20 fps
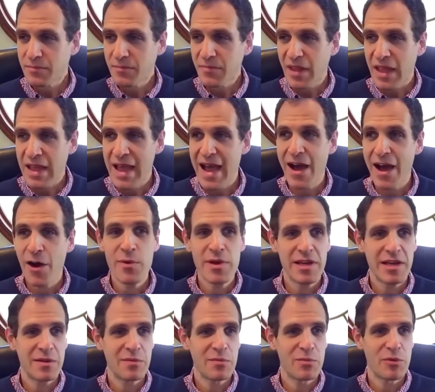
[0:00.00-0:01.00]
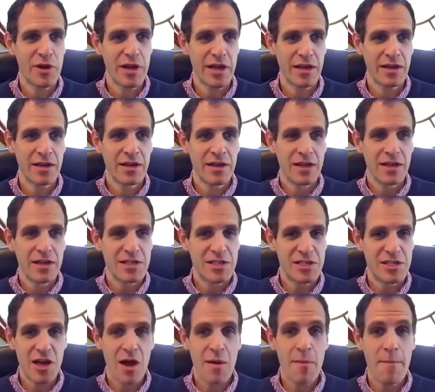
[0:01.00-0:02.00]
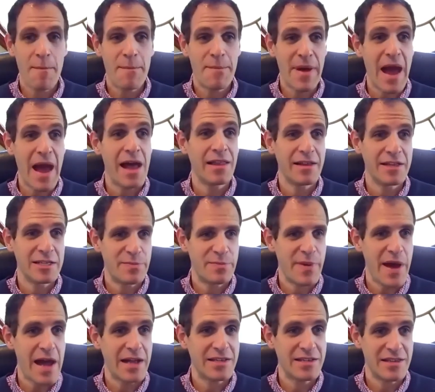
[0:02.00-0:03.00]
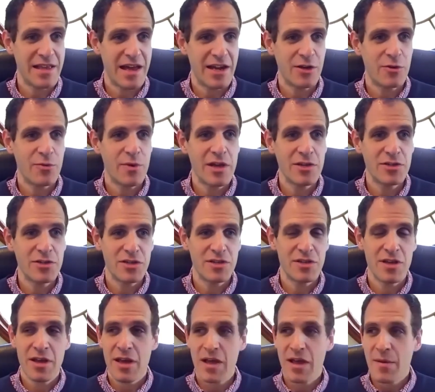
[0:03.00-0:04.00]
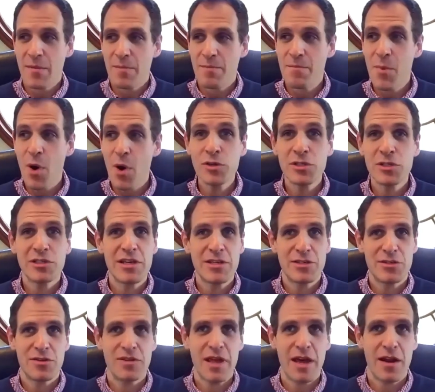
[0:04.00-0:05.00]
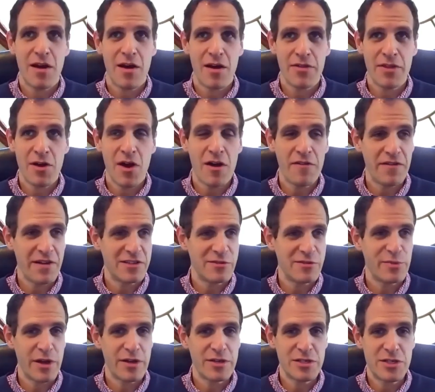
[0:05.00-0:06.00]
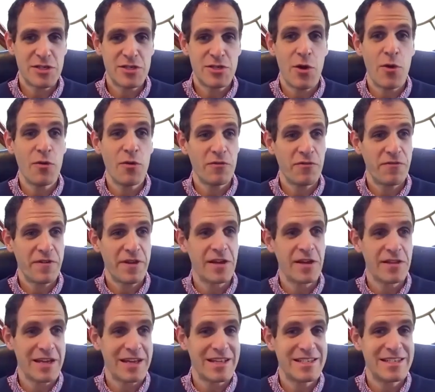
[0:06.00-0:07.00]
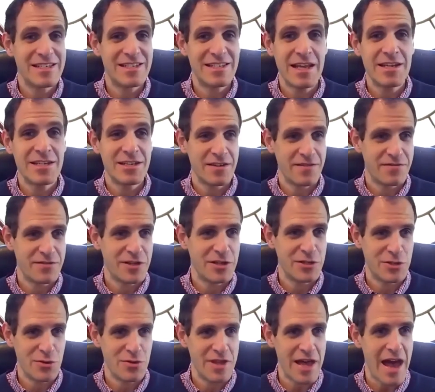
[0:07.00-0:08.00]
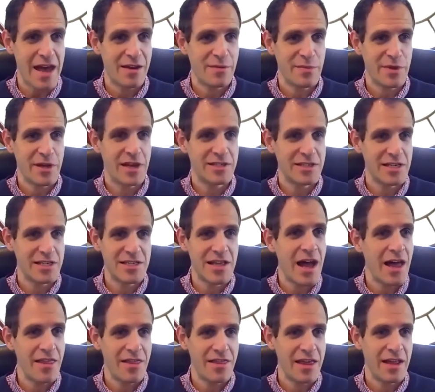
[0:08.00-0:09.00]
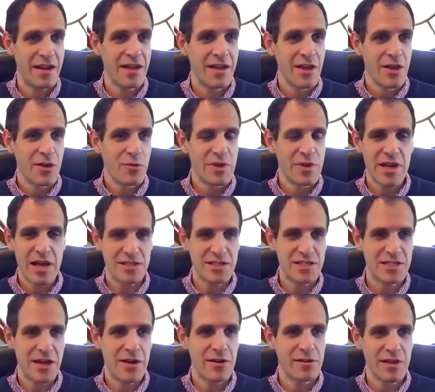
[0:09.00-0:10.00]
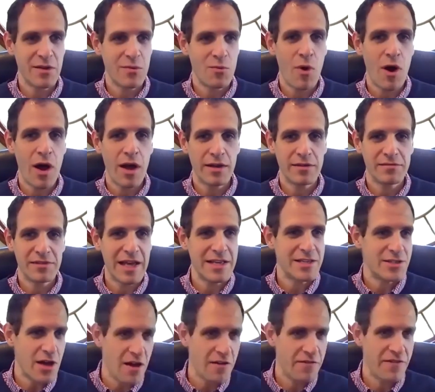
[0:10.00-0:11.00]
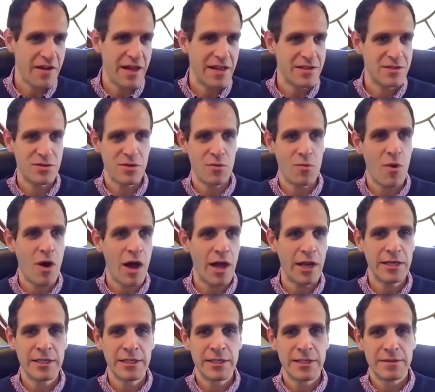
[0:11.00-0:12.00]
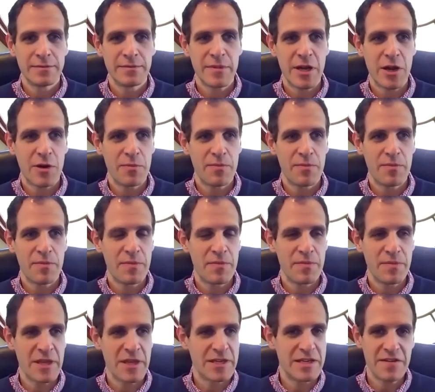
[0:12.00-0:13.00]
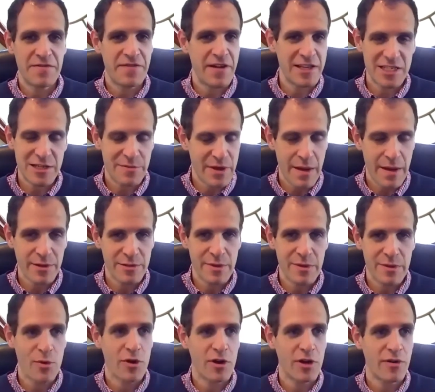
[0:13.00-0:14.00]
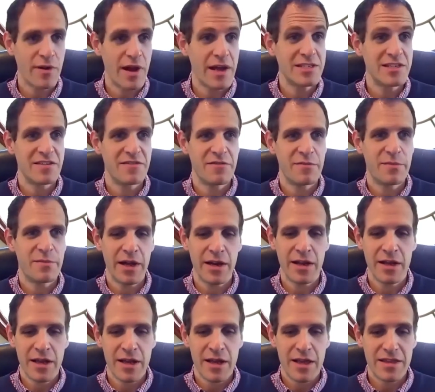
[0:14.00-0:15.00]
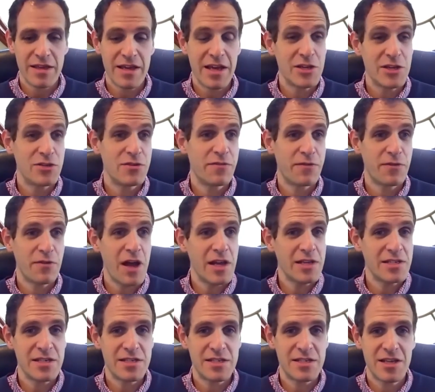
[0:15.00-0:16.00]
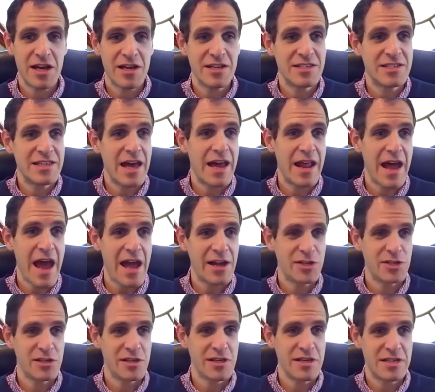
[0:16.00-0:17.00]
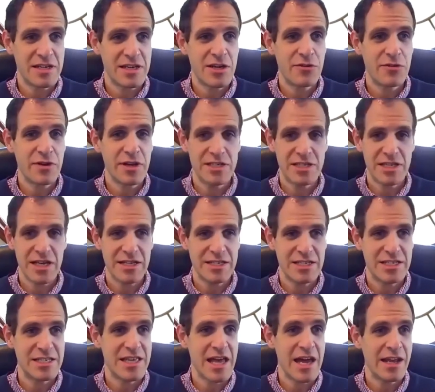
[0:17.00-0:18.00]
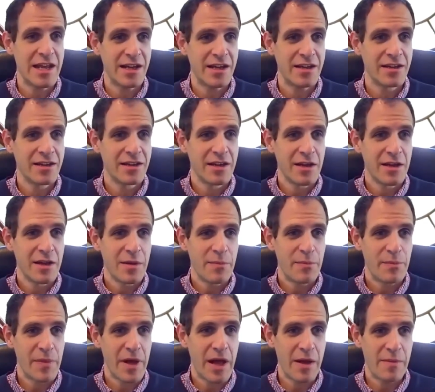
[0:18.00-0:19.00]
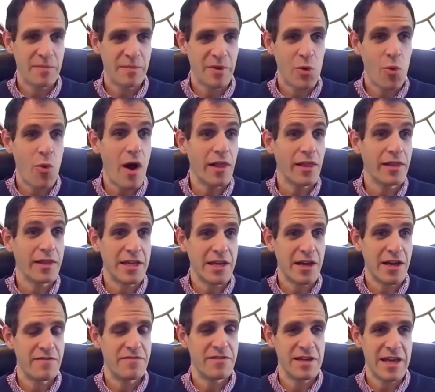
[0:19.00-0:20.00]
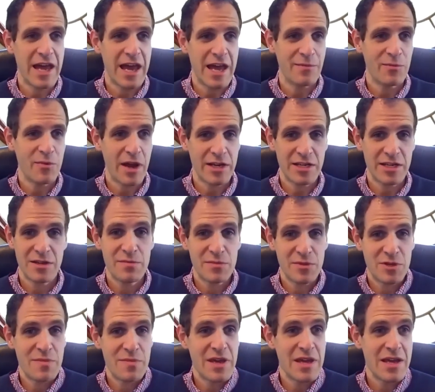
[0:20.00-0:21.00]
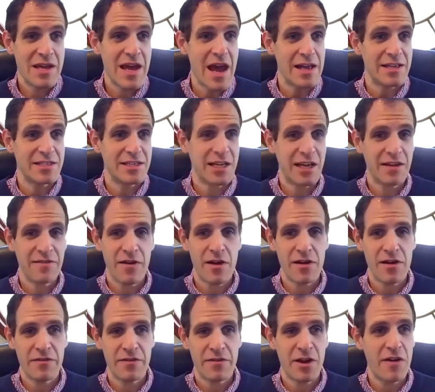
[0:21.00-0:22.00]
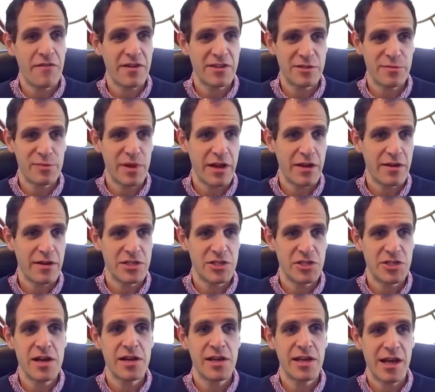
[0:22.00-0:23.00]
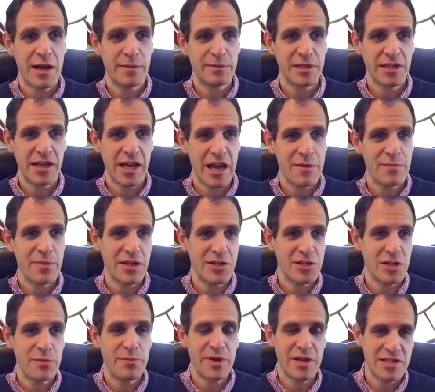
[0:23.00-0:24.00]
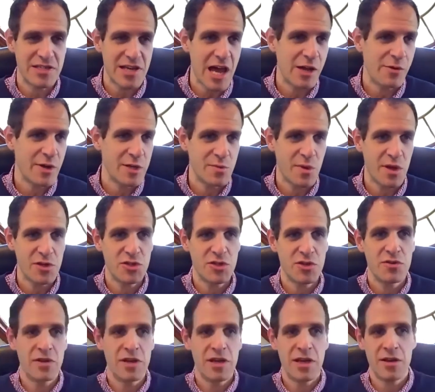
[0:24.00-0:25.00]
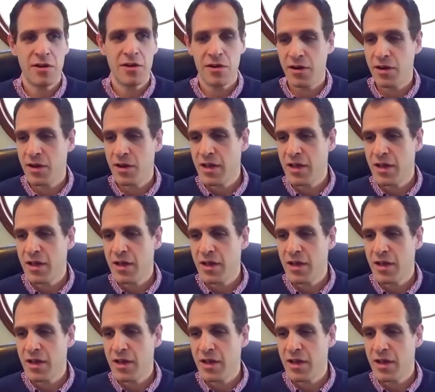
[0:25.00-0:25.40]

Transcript: how we can bring some balance back to that equation, mostly so that the offensive players don't feel the incentive to do that. Because it's not that we necessarily want less offense or want, the defense to be able to be more aggressive. But the issue for us is, does that actually decrease the aesthetic quality of the game, right? To me, yes. Like if an offensive player is junking up the game by jumping sideways while shooting, or